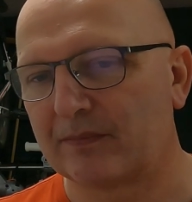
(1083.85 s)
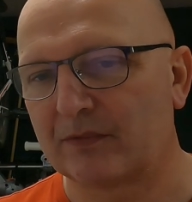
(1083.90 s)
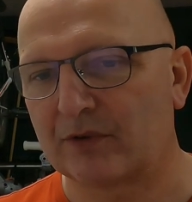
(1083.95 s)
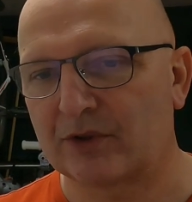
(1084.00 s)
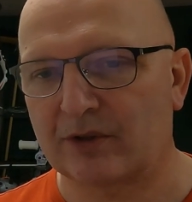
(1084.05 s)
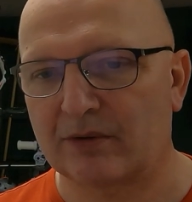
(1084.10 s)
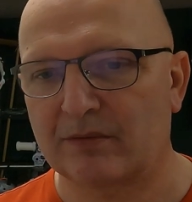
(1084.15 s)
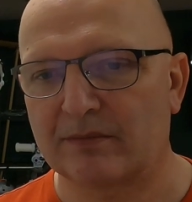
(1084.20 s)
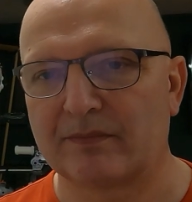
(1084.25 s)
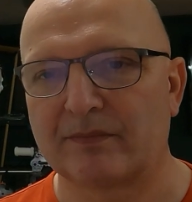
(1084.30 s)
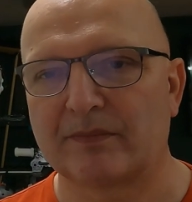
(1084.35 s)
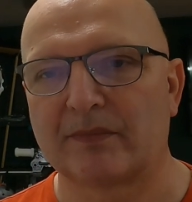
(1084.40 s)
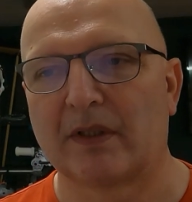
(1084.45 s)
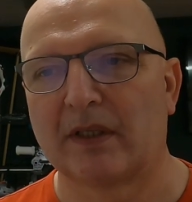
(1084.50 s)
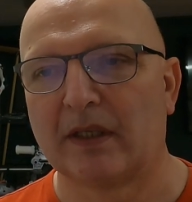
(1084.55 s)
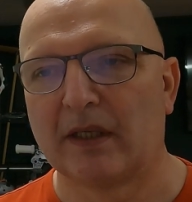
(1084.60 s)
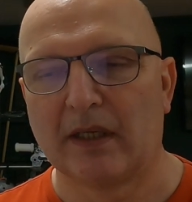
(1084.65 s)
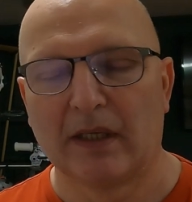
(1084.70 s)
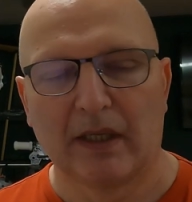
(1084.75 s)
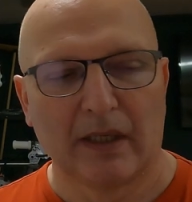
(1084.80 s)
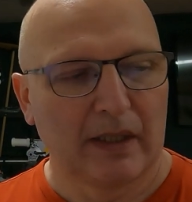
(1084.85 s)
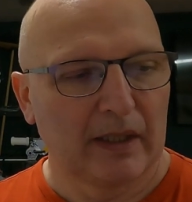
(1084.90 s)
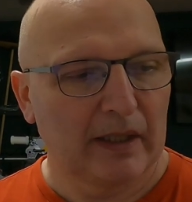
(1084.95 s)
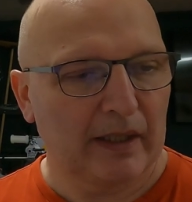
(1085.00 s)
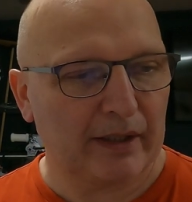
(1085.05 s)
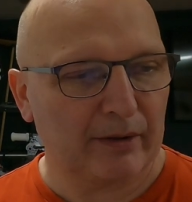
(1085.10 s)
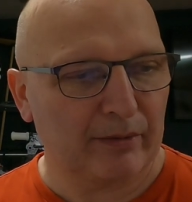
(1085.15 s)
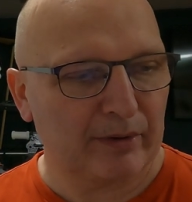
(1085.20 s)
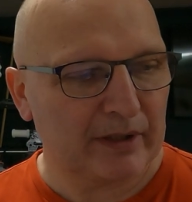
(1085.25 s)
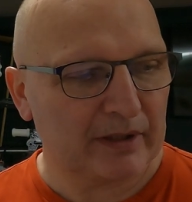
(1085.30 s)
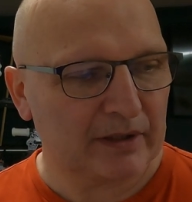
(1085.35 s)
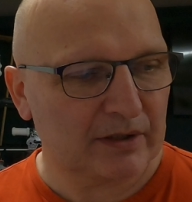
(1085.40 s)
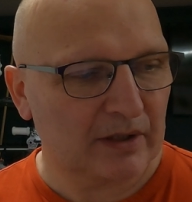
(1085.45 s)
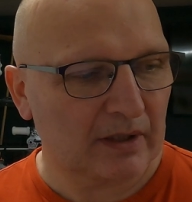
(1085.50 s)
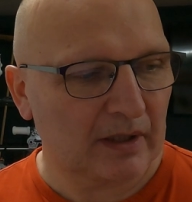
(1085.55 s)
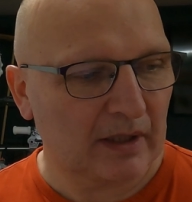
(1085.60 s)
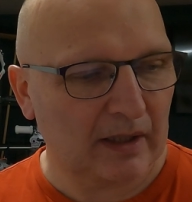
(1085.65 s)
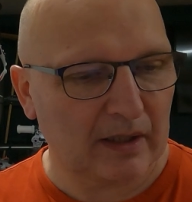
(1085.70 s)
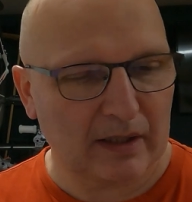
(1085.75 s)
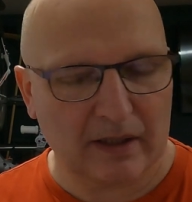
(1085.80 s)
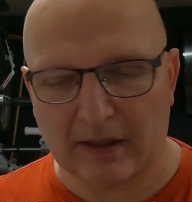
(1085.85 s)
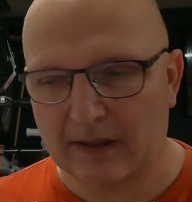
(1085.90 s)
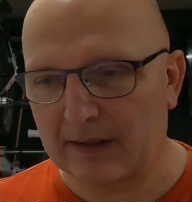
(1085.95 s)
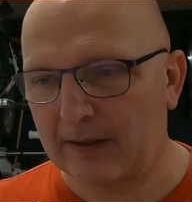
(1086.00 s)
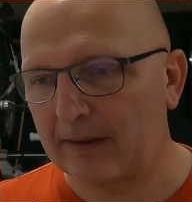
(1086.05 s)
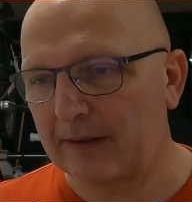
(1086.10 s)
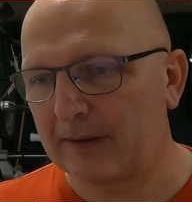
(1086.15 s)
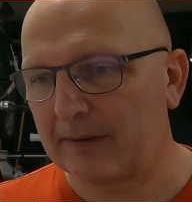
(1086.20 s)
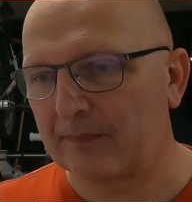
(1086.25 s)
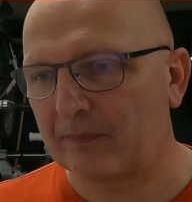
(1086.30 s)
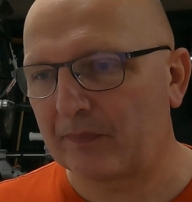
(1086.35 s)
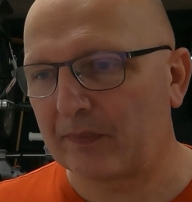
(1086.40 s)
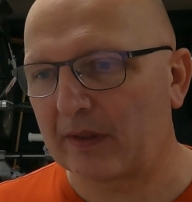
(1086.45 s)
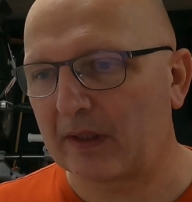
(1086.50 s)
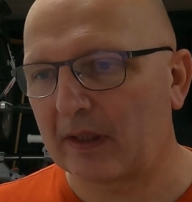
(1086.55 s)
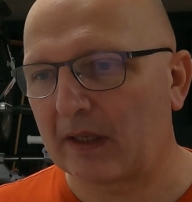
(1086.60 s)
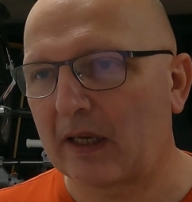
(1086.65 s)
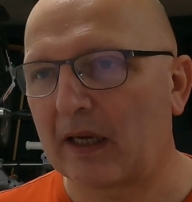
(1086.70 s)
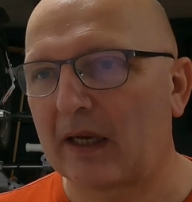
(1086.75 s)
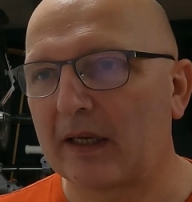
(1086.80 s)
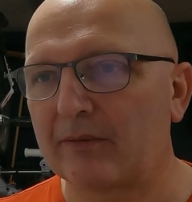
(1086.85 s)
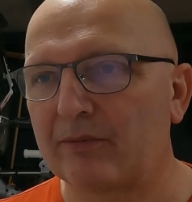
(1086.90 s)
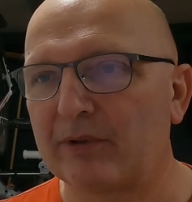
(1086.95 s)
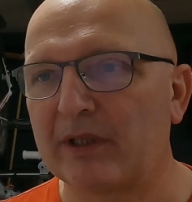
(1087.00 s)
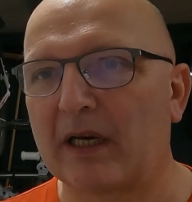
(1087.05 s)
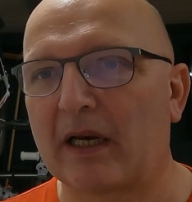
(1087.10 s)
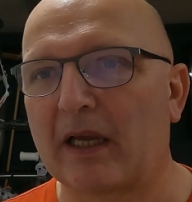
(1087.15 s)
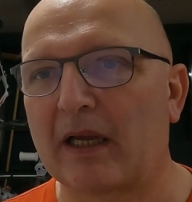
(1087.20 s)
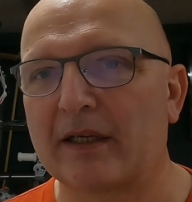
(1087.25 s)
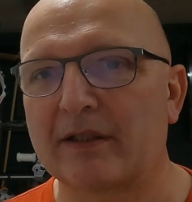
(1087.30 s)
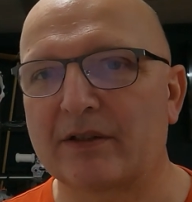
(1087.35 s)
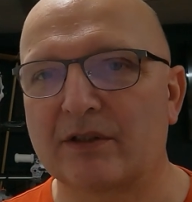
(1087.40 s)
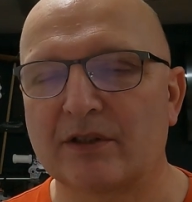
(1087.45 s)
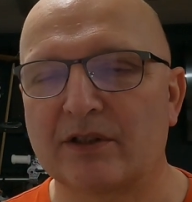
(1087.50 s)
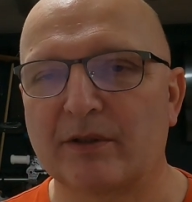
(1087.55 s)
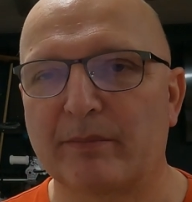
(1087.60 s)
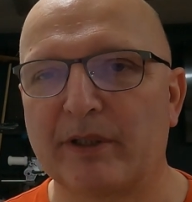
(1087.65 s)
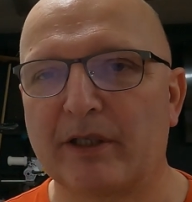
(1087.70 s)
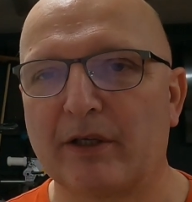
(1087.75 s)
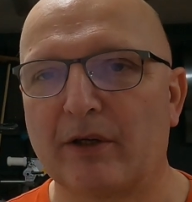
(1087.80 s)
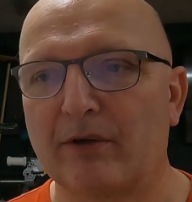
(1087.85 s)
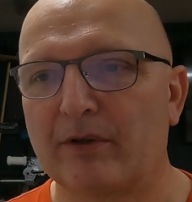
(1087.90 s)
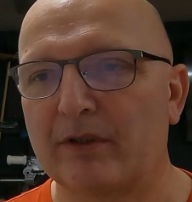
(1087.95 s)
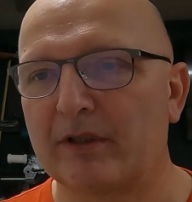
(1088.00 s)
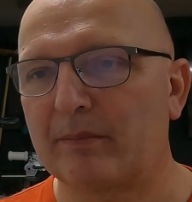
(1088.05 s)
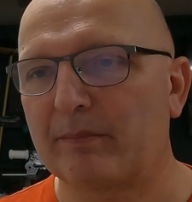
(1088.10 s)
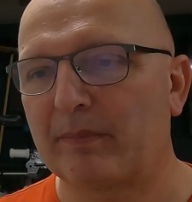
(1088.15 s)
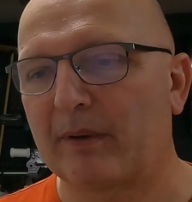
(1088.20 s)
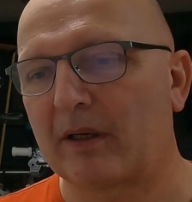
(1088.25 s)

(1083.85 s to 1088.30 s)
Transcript: So anyways, I realize it's a bit nerdy,